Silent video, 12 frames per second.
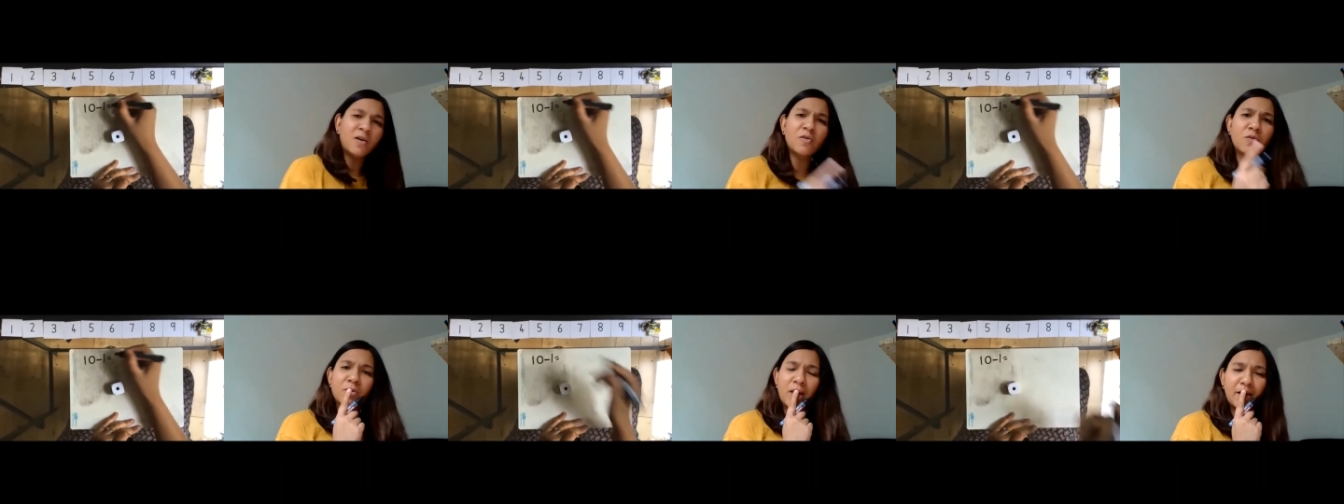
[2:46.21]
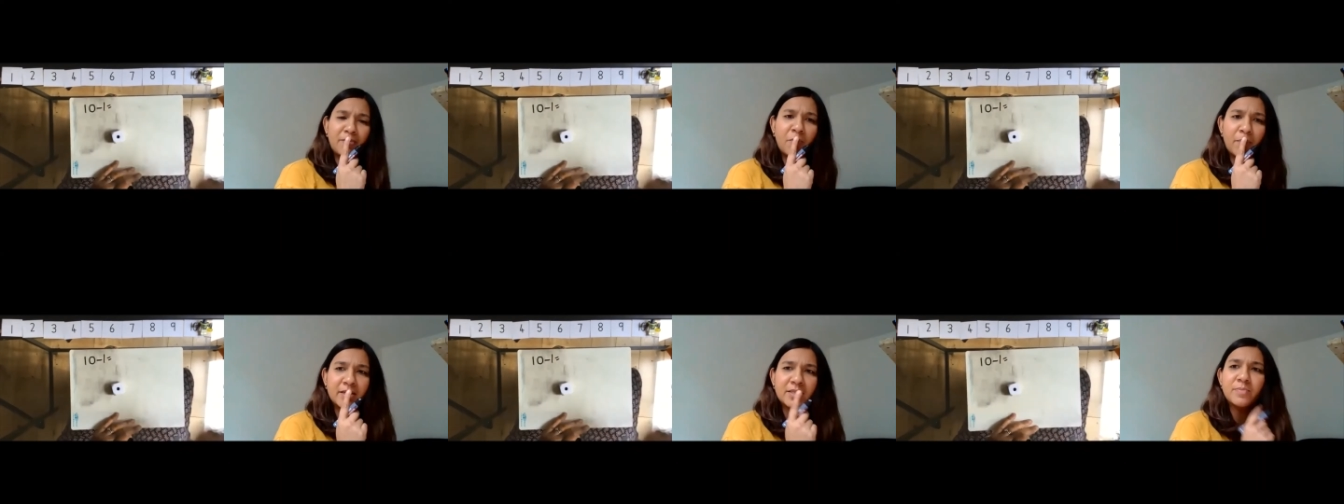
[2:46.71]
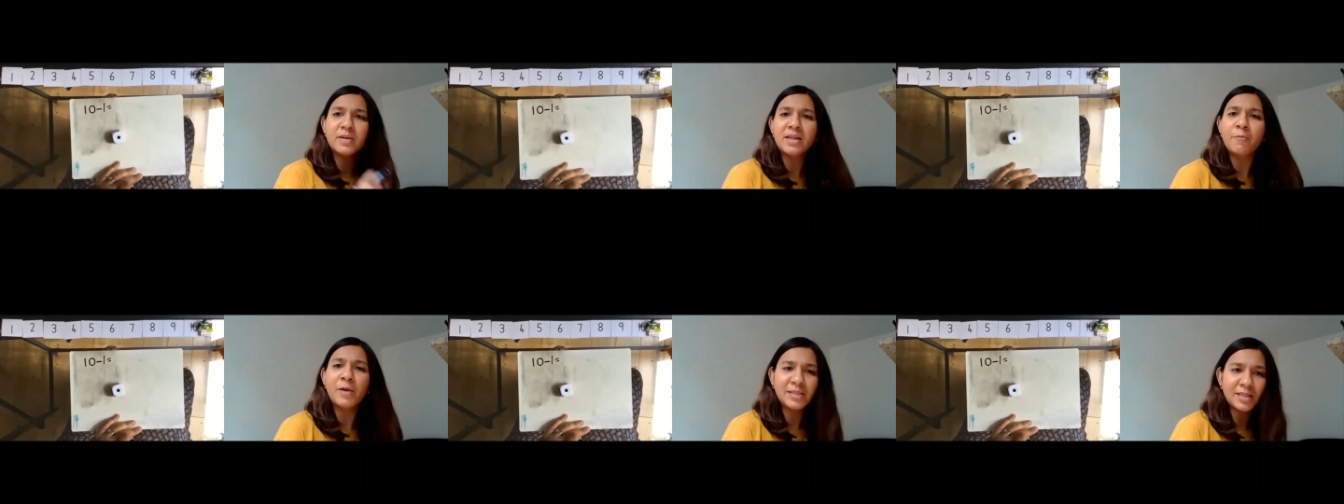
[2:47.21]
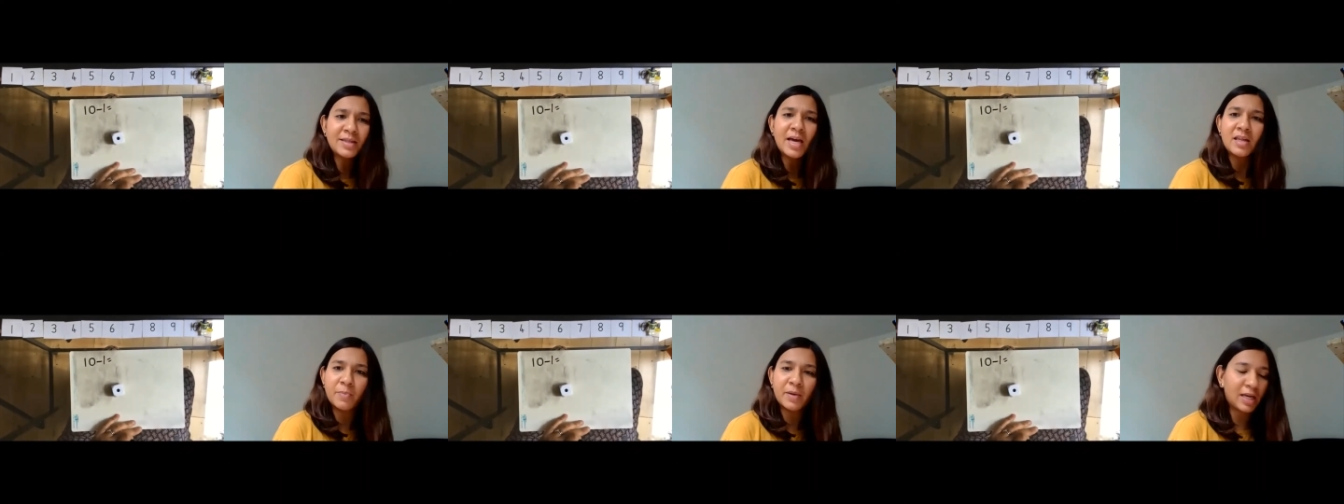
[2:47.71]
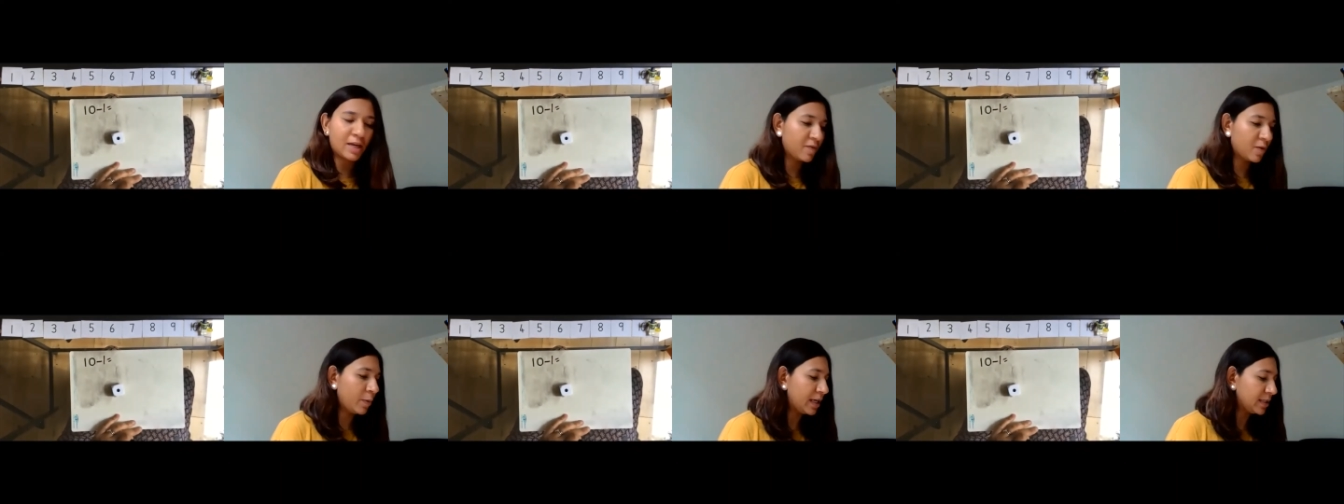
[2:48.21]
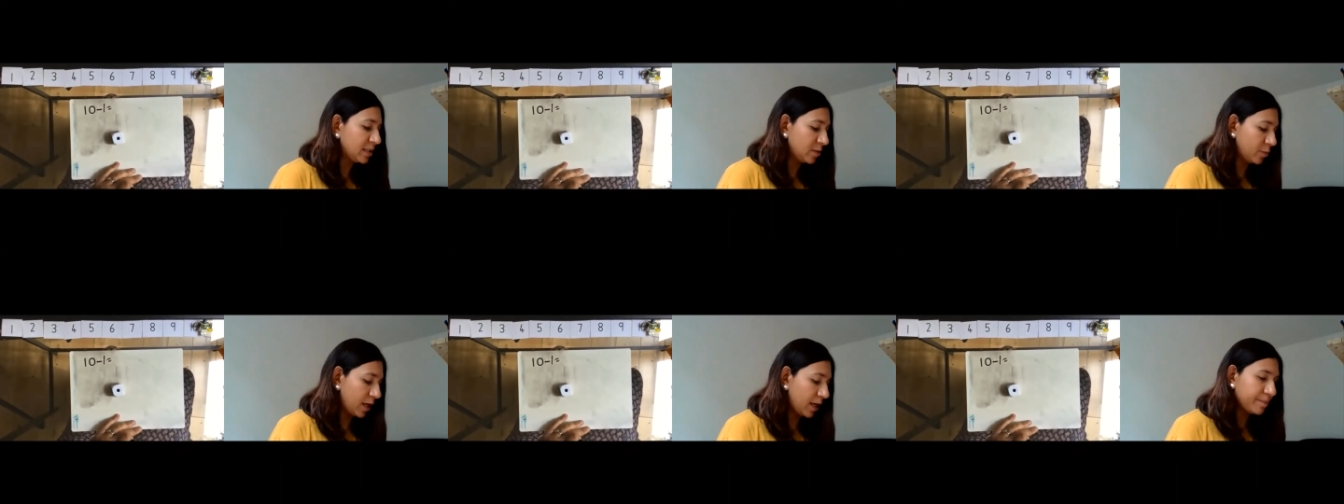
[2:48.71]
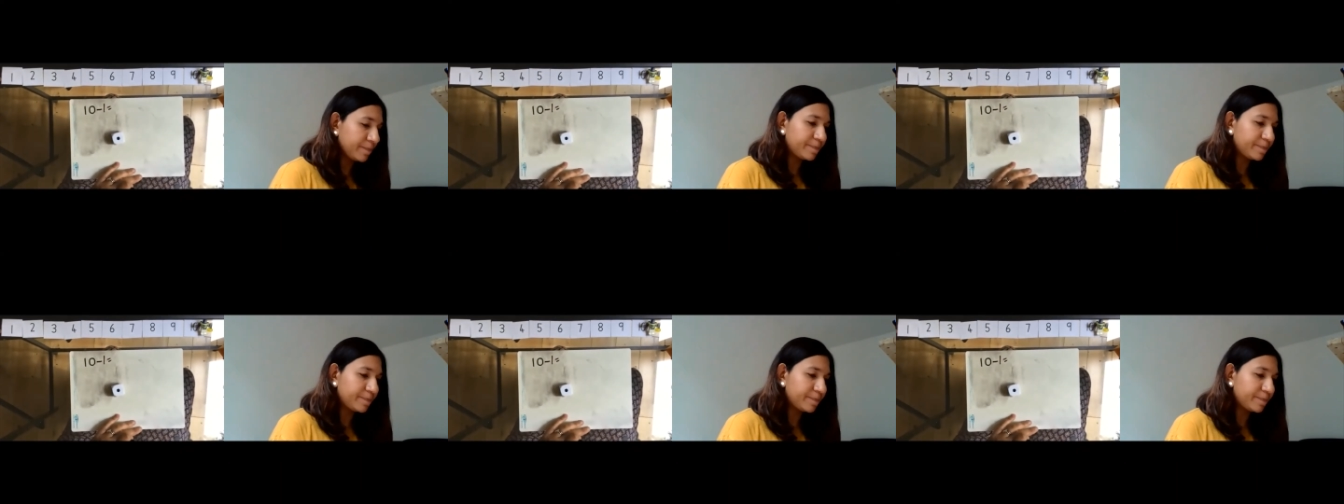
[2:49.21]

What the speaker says: Oh, that reminds me that we did that at the beginning of the week, didn't we?